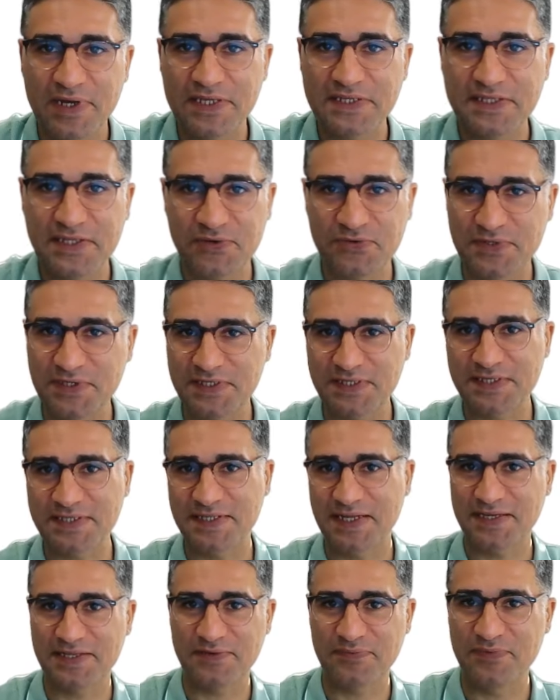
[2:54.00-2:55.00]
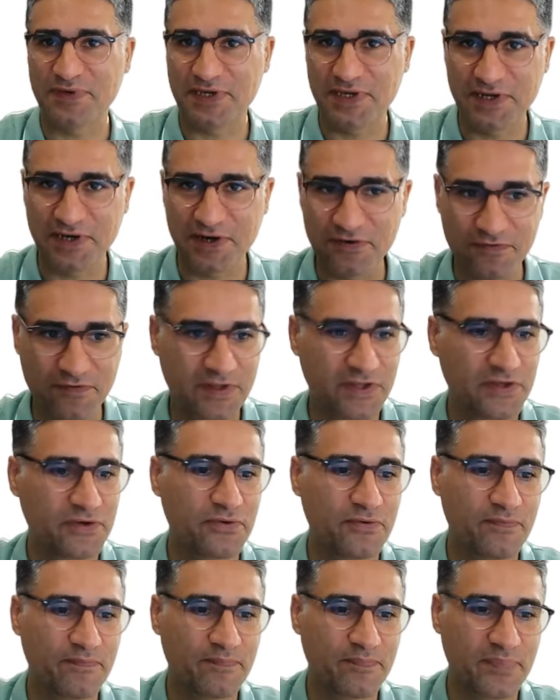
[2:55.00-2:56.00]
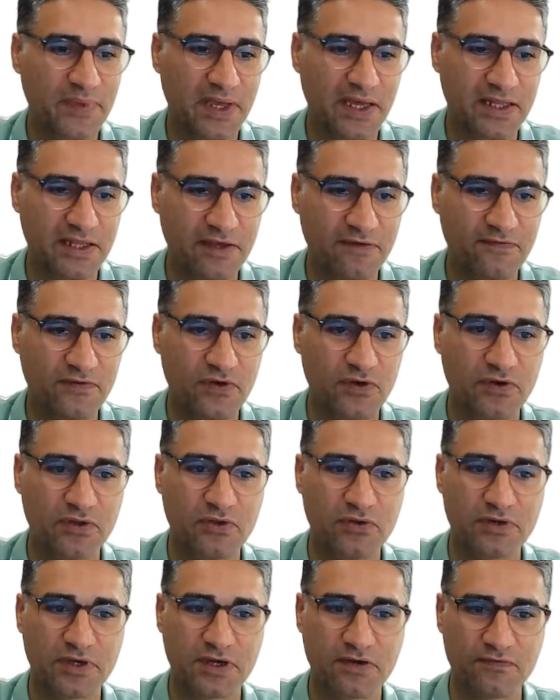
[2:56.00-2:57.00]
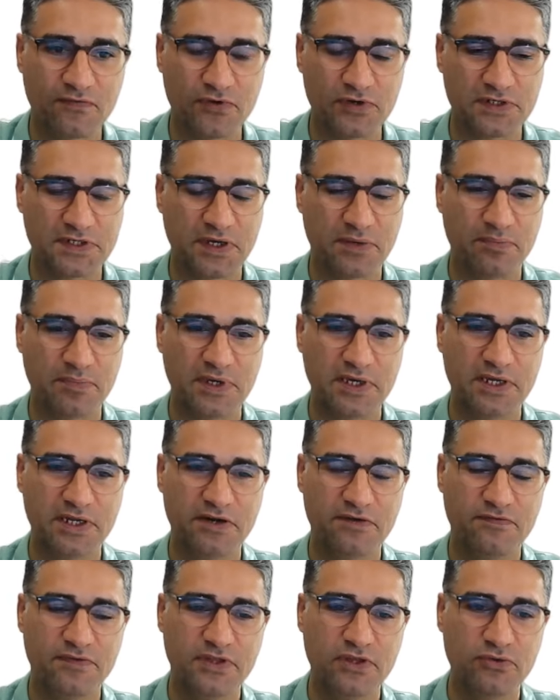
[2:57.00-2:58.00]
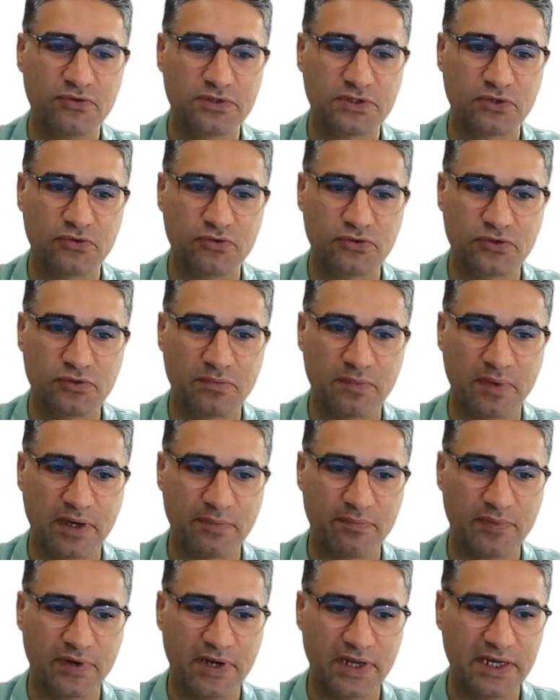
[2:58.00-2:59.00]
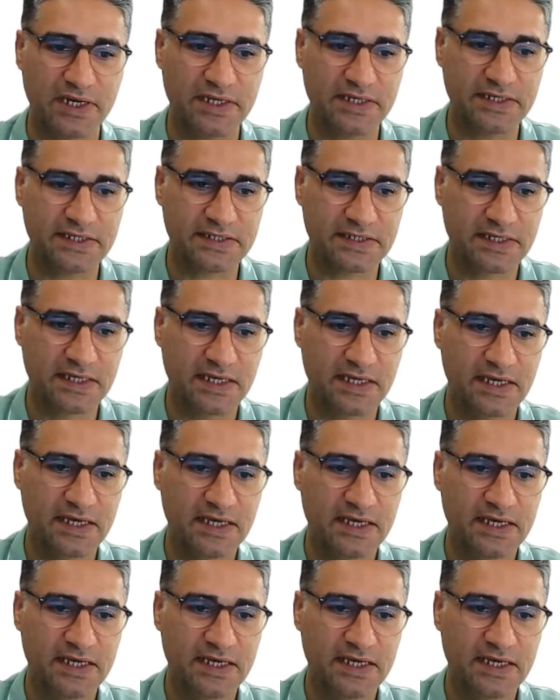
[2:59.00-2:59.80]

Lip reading: Please note this is not a beginner video, and if you are looking for some beginner videos, go to my playlist,